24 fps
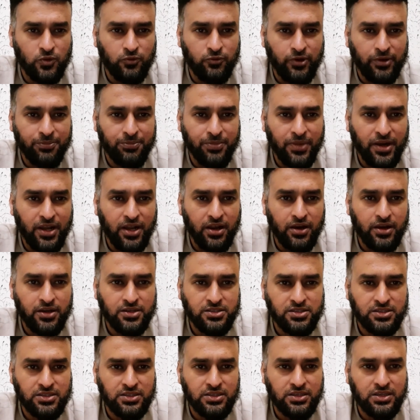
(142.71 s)
for
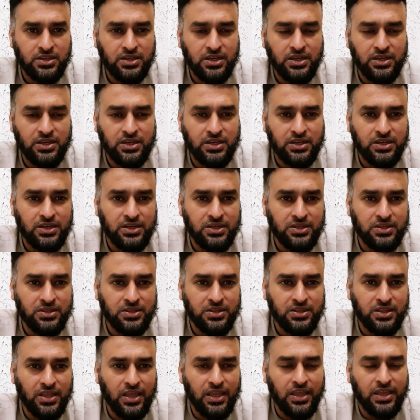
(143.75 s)
plants
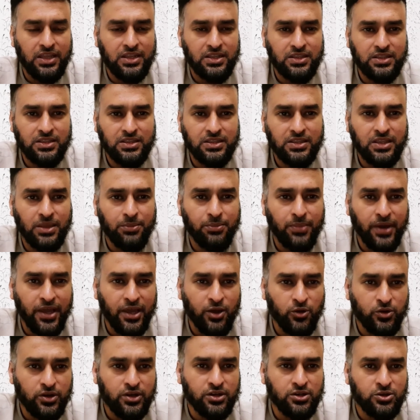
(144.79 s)
in the
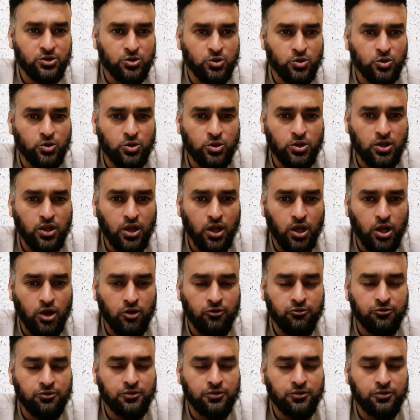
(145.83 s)
biocontrol of